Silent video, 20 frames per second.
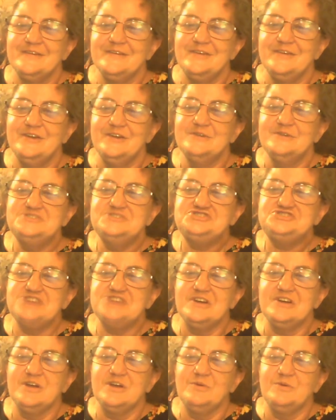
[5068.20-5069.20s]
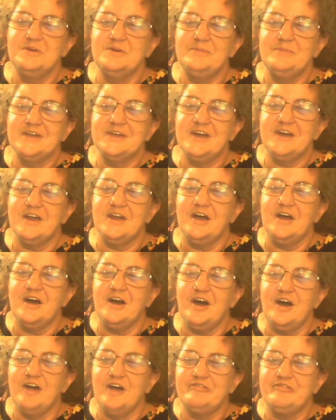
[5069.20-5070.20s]
You and Sherry would have been cut
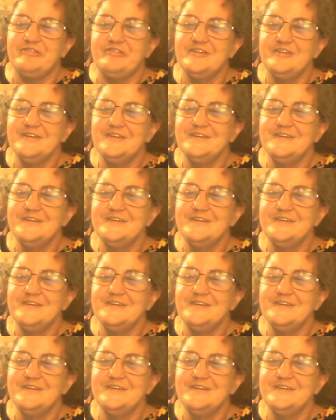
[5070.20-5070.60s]
off.